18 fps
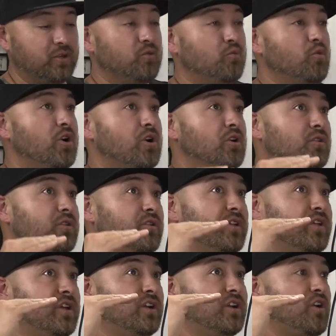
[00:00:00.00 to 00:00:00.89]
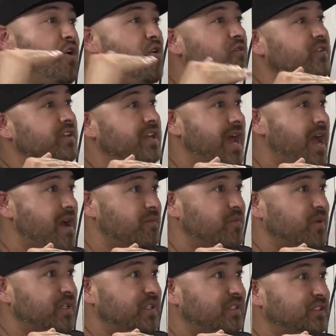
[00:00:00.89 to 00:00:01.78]
well covid
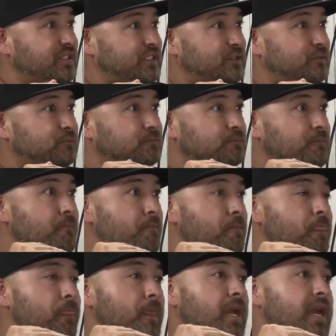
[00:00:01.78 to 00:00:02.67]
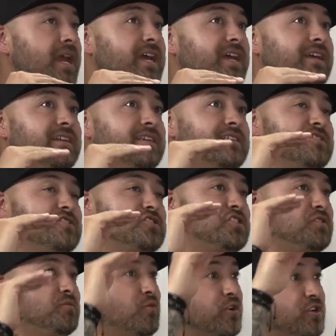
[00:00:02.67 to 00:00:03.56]
happened and she, where